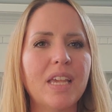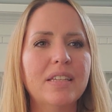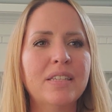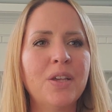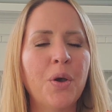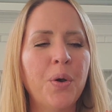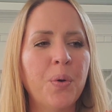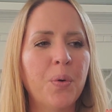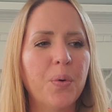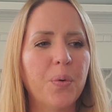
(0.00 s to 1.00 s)

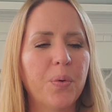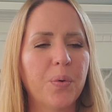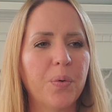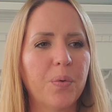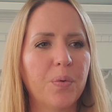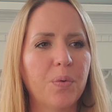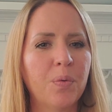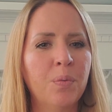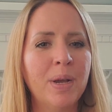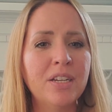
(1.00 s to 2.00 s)
So
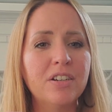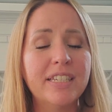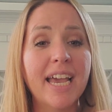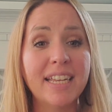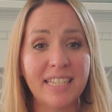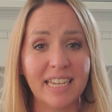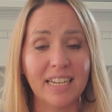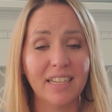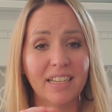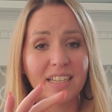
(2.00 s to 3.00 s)
when you're testing,